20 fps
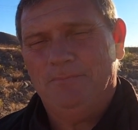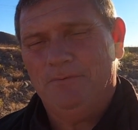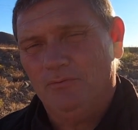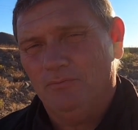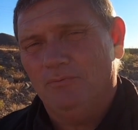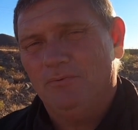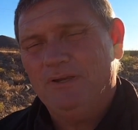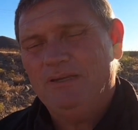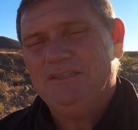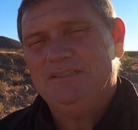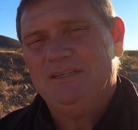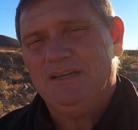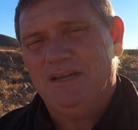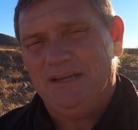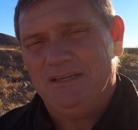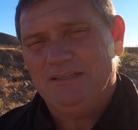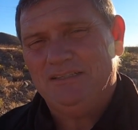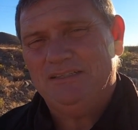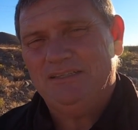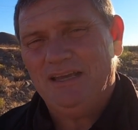The reason
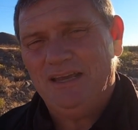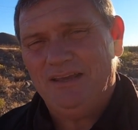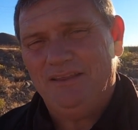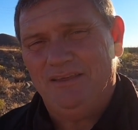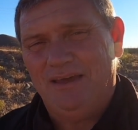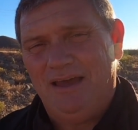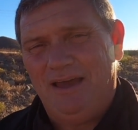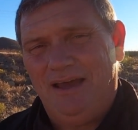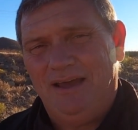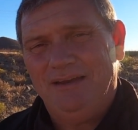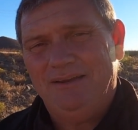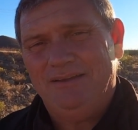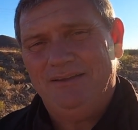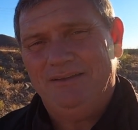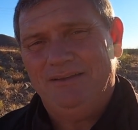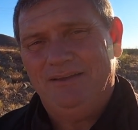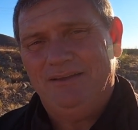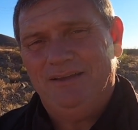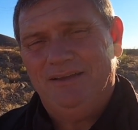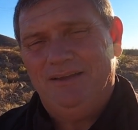I say that
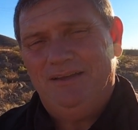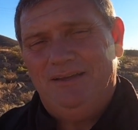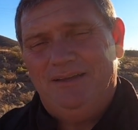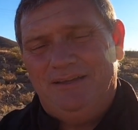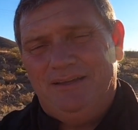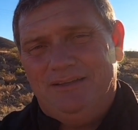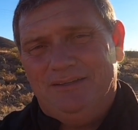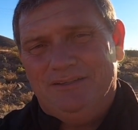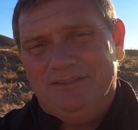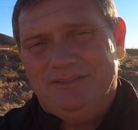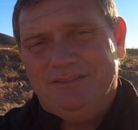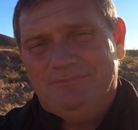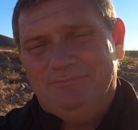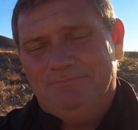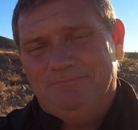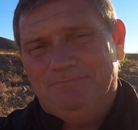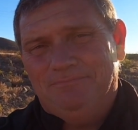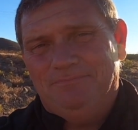is